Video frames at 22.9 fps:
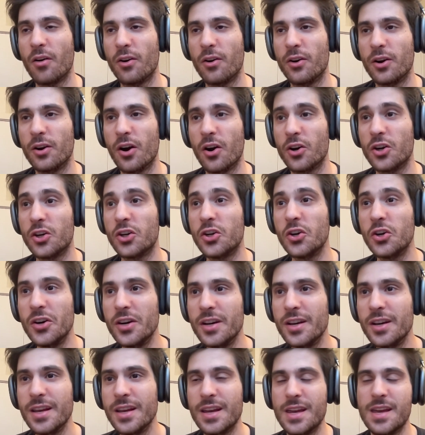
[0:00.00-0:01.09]
are are
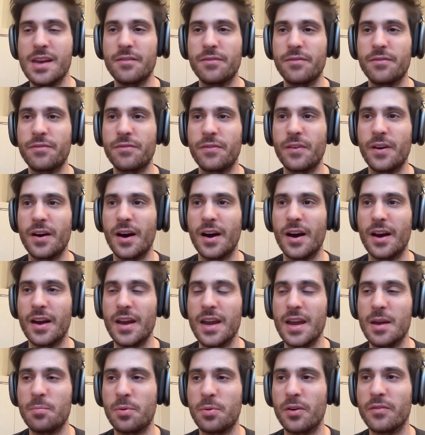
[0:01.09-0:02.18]
good if
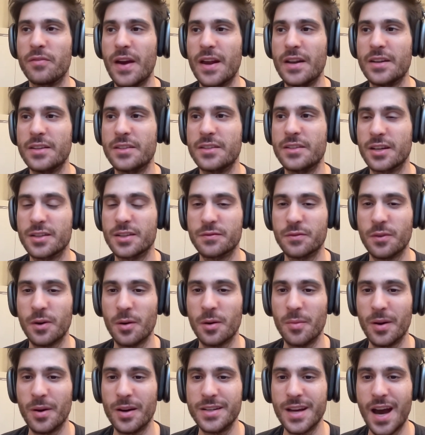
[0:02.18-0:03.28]
uh, it prevents us
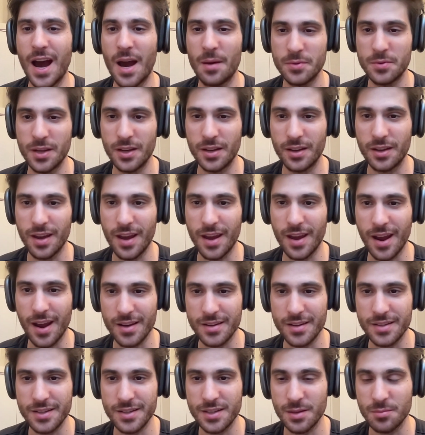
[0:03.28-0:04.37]
from adopting A
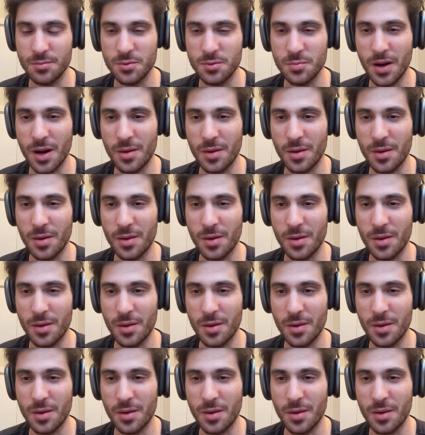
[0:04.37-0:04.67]
I systems,